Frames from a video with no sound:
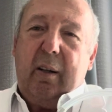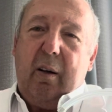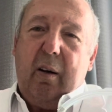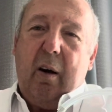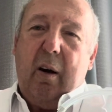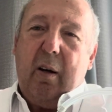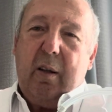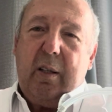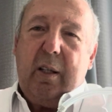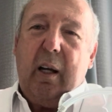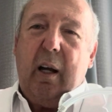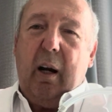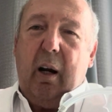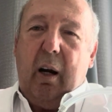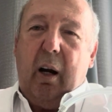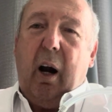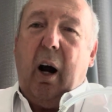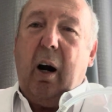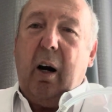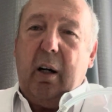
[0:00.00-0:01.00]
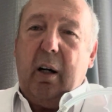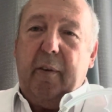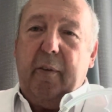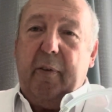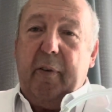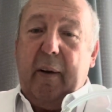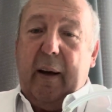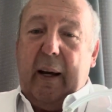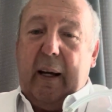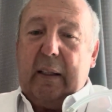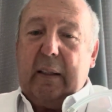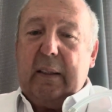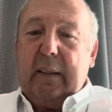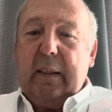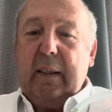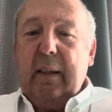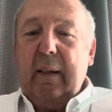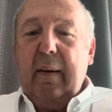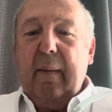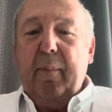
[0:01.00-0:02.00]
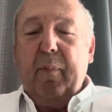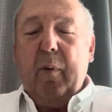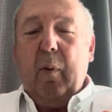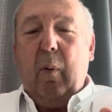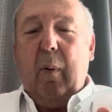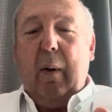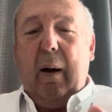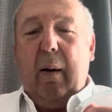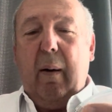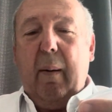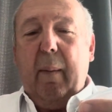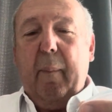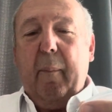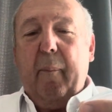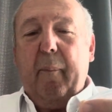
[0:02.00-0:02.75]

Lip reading: cause any artifacts, while